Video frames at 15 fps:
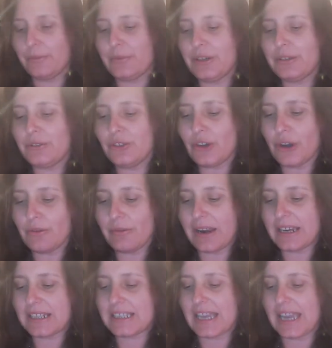Real
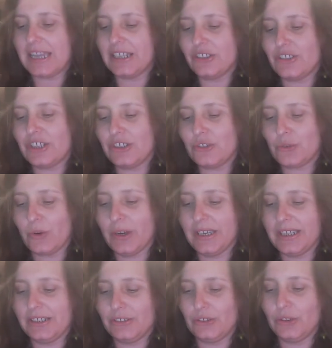direct energy
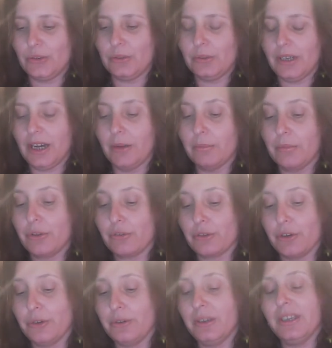trying to come
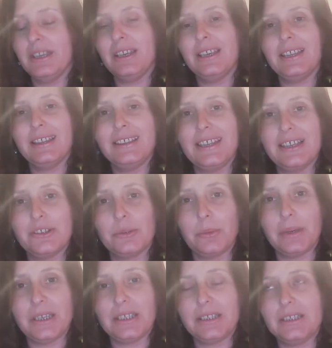through this
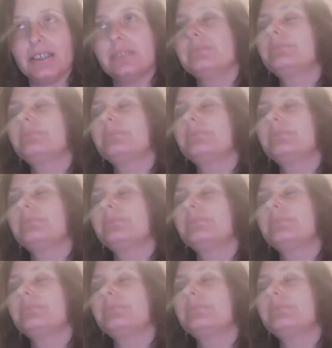week